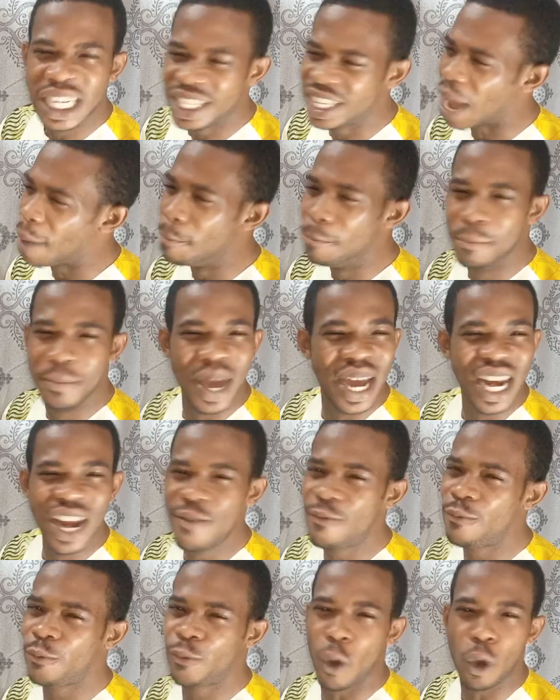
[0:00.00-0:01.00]
There are
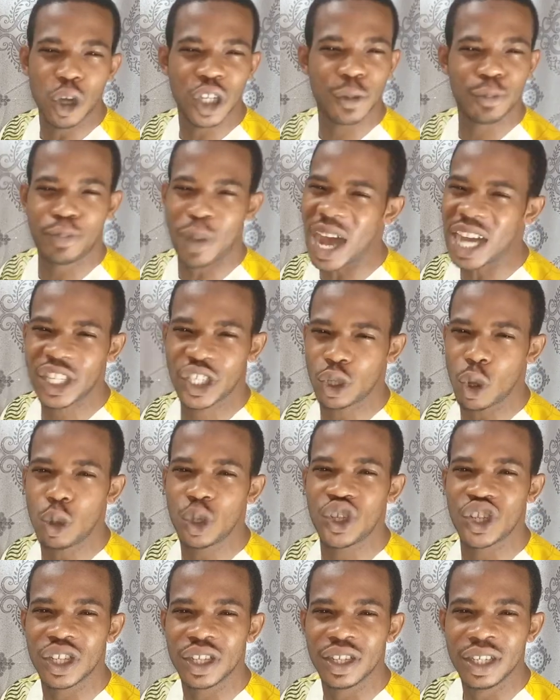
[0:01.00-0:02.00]
many false
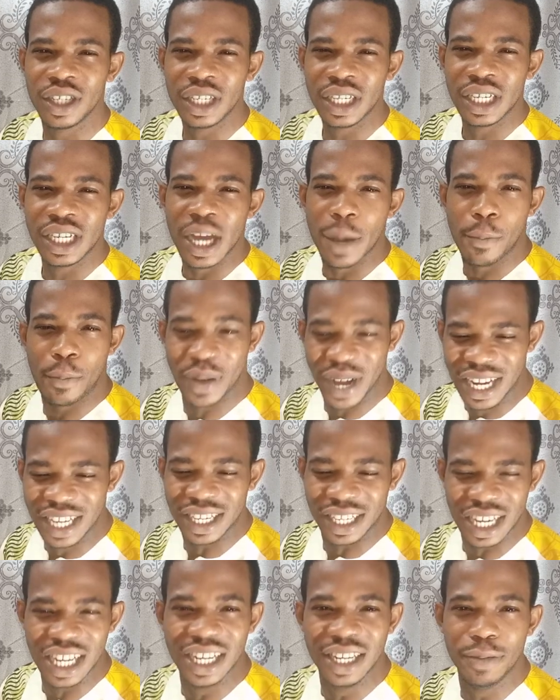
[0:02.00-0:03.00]
pastors
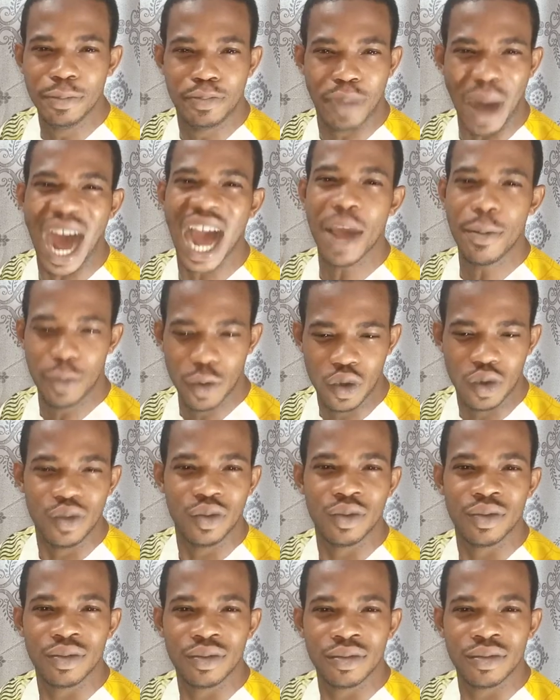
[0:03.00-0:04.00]
preaching
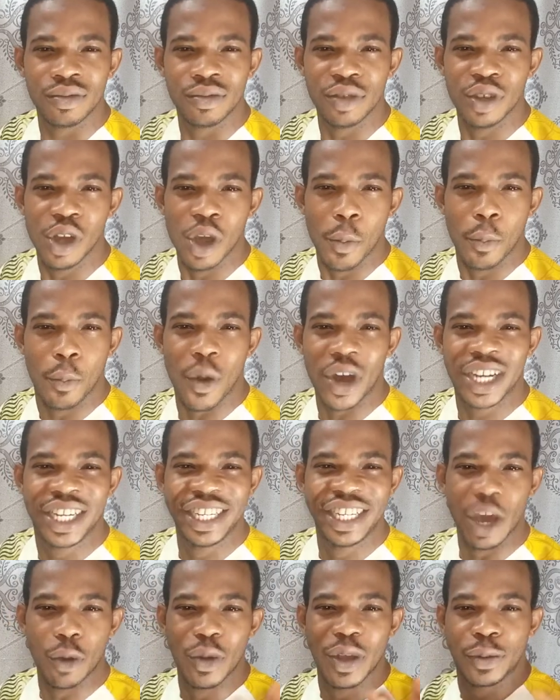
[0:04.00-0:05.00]
Bible, but
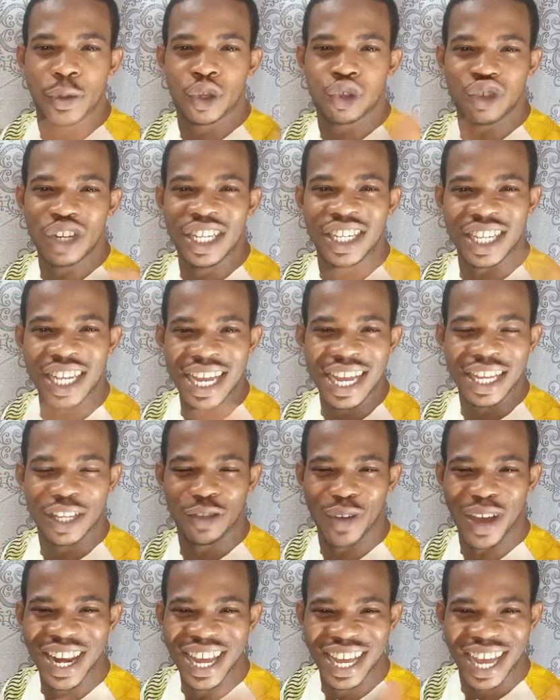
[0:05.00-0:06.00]
they will twist
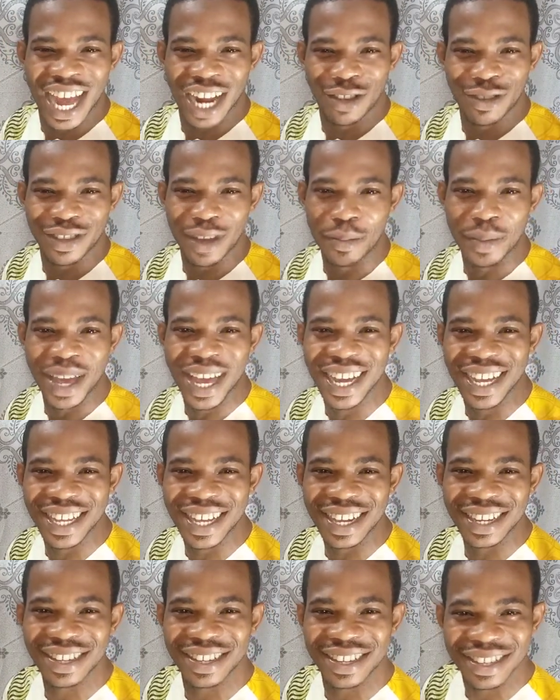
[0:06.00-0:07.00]
it when they get to some
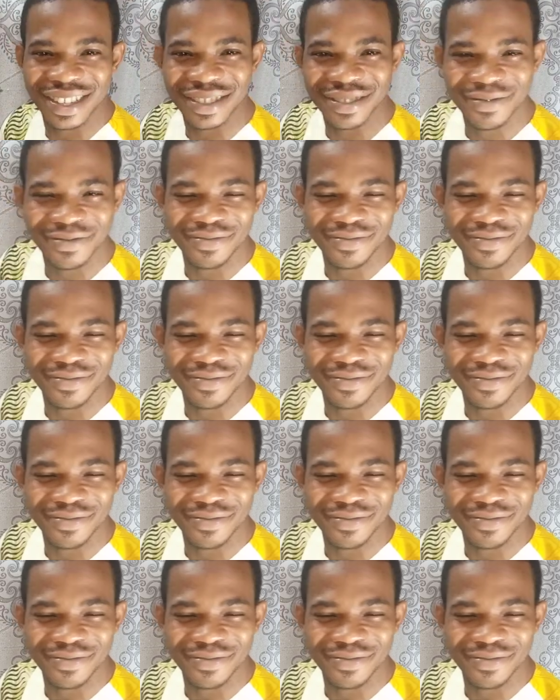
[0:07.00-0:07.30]
healers.